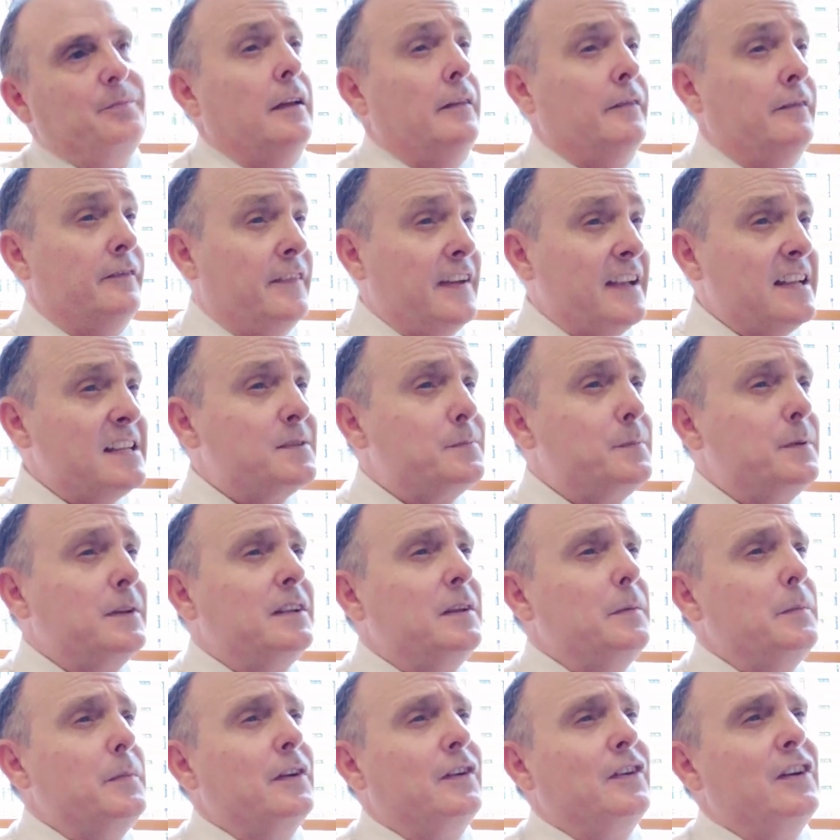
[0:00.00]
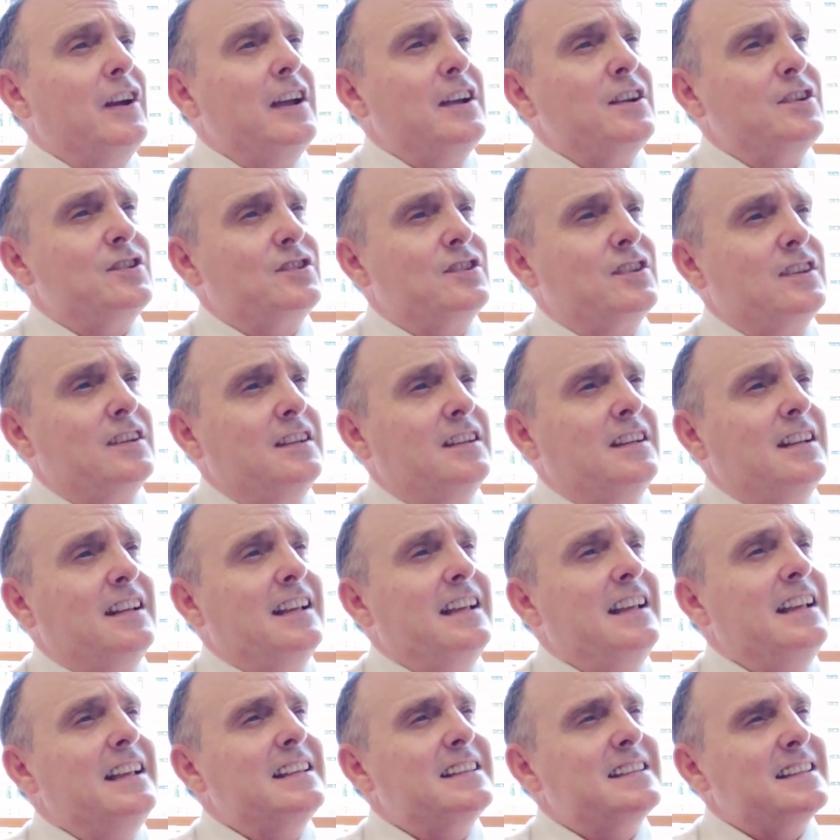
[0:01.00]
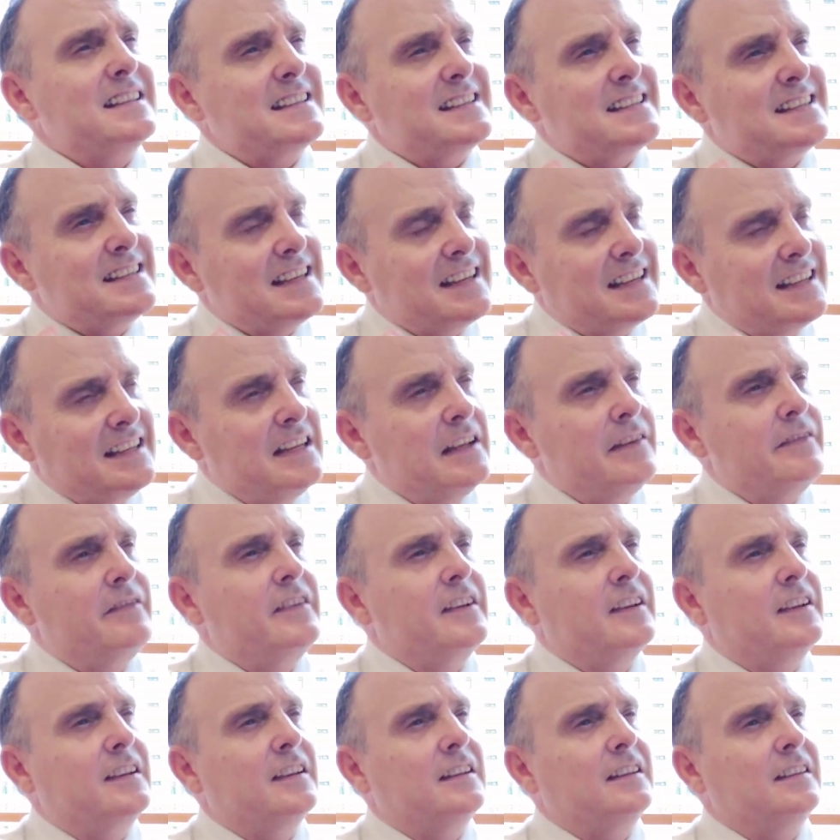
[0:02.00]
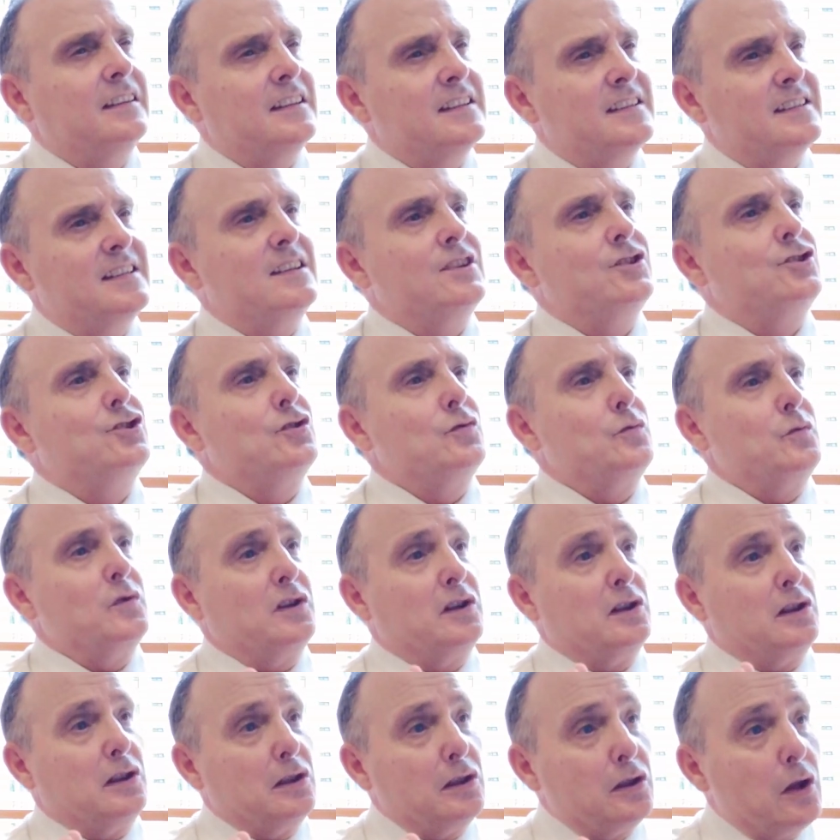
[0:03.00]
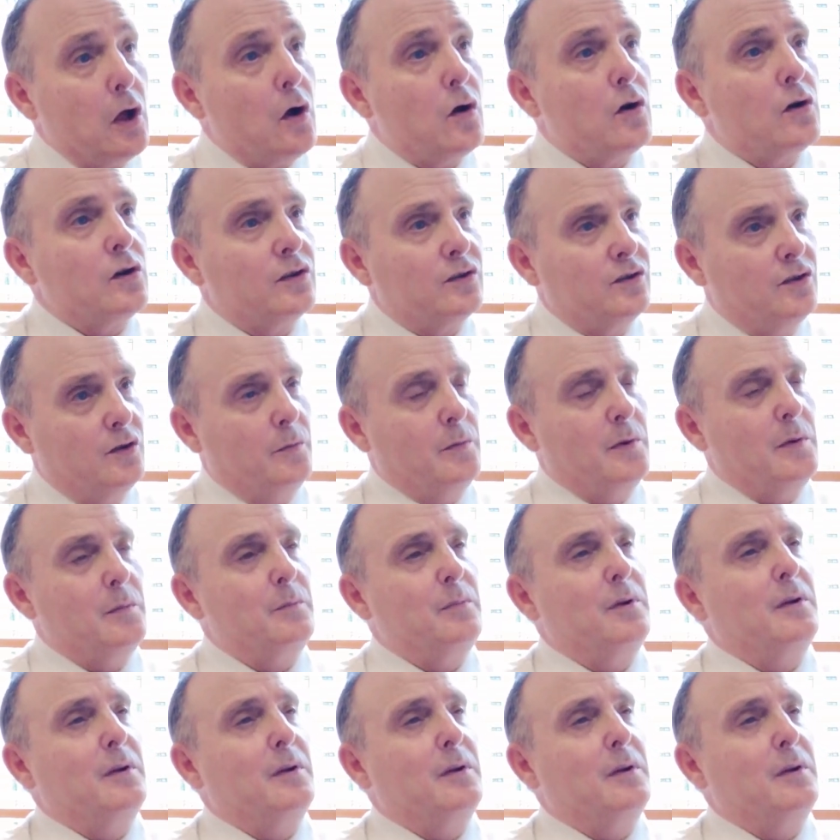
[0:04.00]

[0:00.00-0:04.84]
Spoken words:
investment immigration is a significant decision with long-term